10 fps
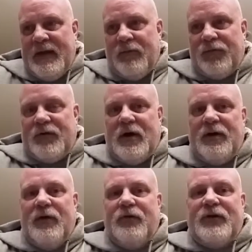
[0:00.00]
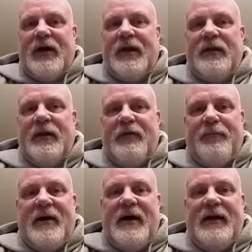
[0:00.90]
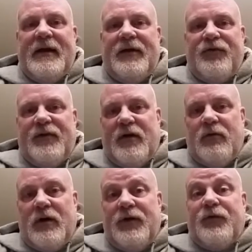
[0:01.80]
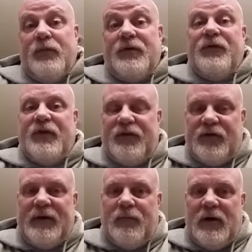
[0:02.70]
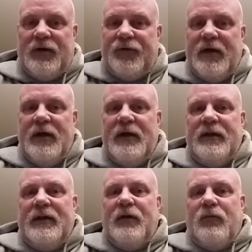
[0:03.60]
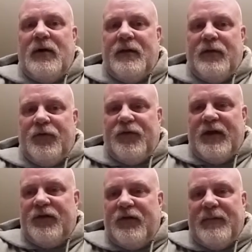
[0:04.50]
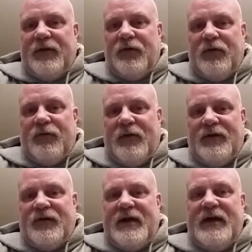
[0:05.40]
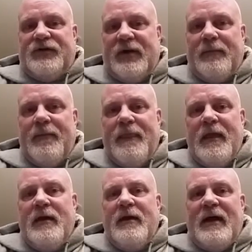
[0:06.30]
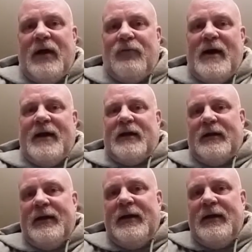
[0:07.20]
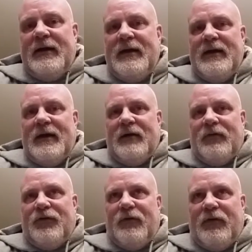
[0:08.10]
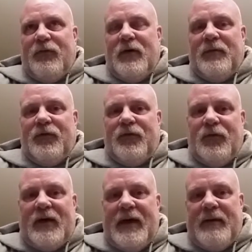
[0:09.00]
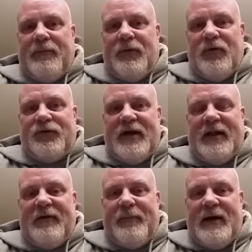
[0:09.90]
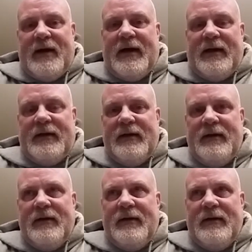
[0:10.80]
It was called No Child Left Behind on steroids, which essentially it was. Neither one of those things have been good for education. Ironically, it was the reformers who came up with No Child Left Behind,